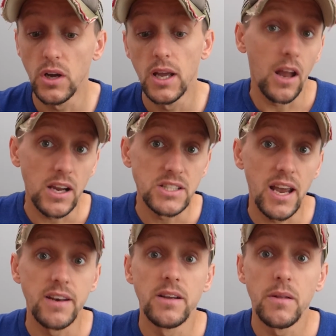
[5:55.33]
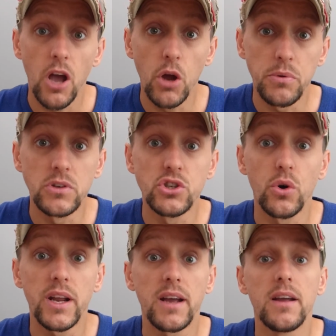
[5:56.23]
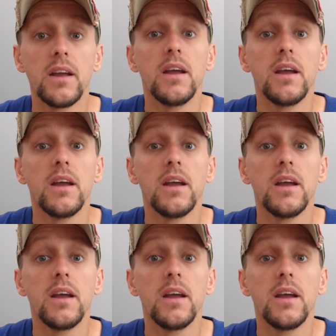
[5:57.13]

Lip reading: Like I said, I hope you enjoyed it.